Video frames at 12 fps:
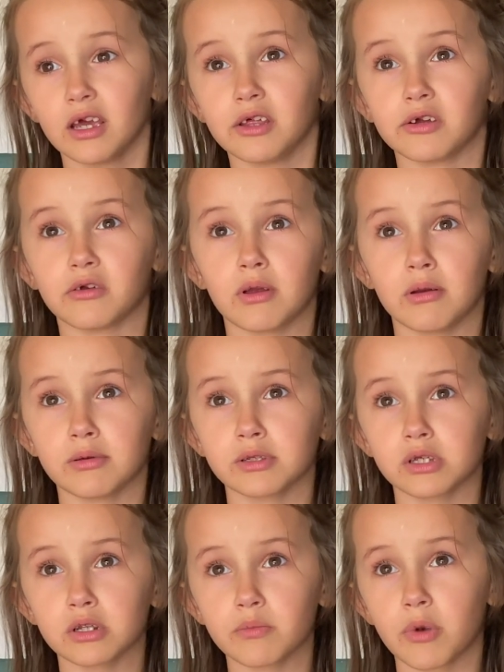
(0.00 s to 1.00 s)
The queen was
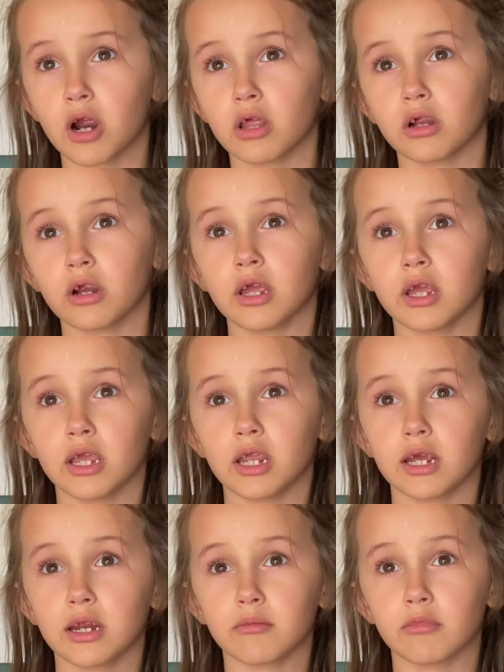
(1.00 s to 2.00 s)
in the parlor,
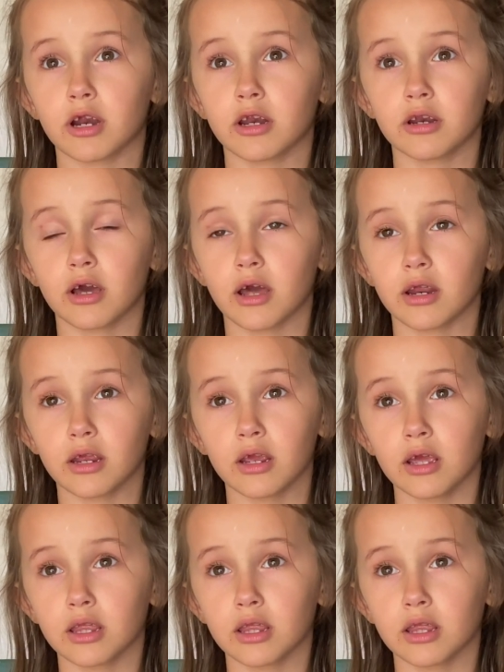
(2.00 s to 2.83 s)
eating bread and honey.